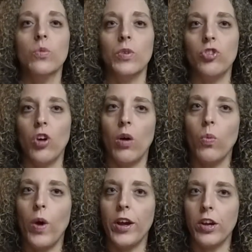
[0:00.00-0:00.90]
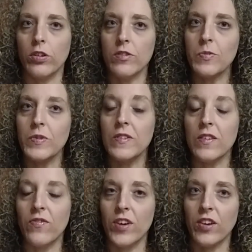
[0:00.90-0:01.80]
which are what your
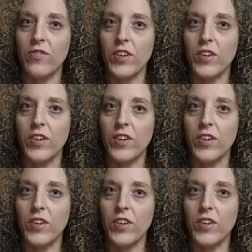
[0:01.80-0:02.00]
specific